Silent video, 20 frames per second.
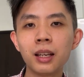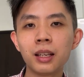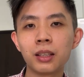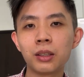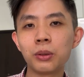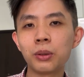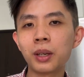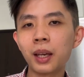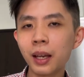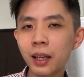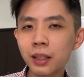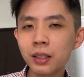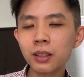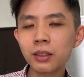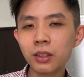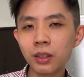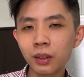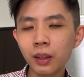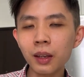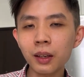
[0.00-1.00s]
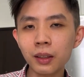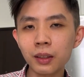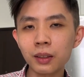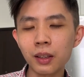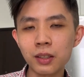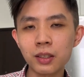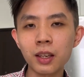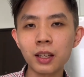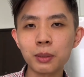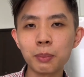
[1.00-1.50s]
you can take
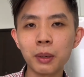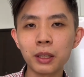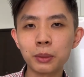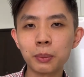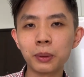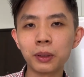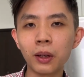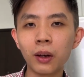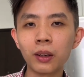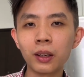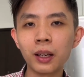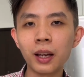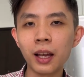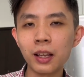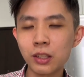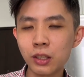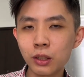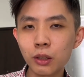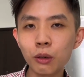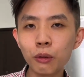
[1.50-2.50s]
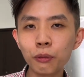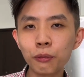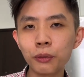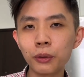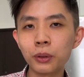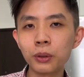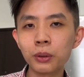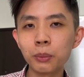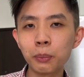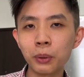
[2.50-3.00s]
the 6 miles per dollar and still
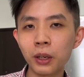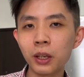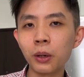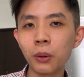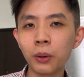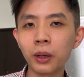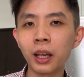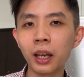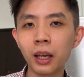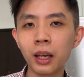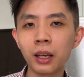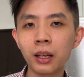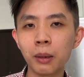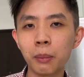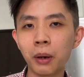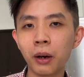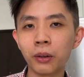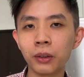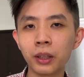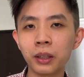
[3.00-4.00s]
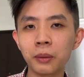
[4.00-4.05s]
feel pretty okay about it.